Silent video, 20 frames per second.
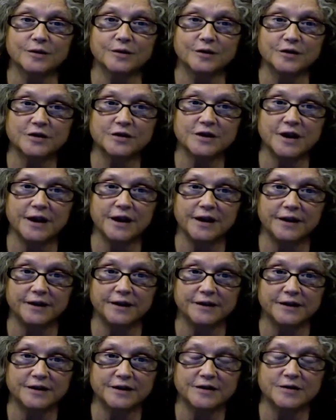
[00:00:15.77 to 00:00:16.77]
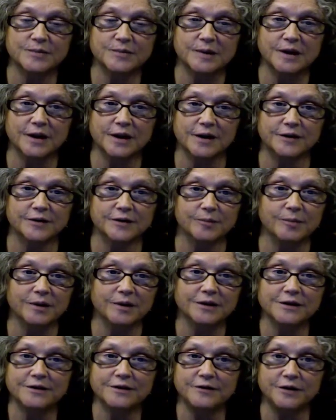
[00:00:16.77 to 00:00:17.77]
understand that this is because a
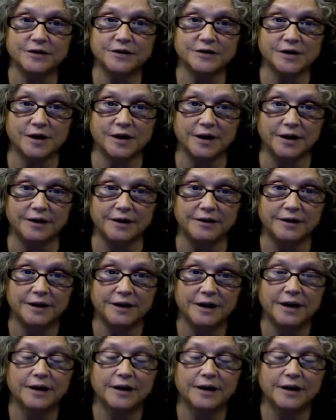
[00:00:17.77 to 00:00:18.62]
bunch of you signed